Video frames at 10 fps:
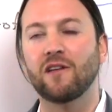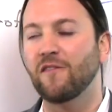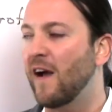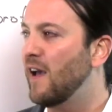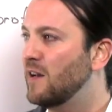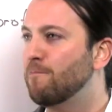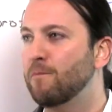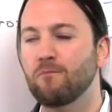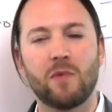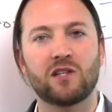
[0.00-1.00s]
If I had to
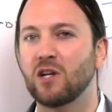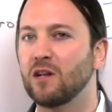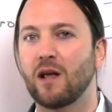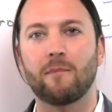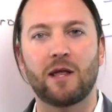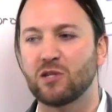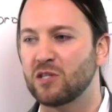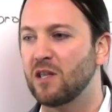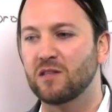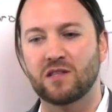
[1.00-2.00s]
mention,
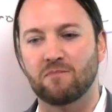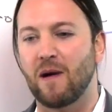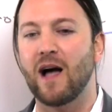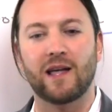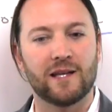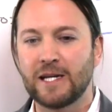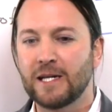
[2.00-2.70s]
this is my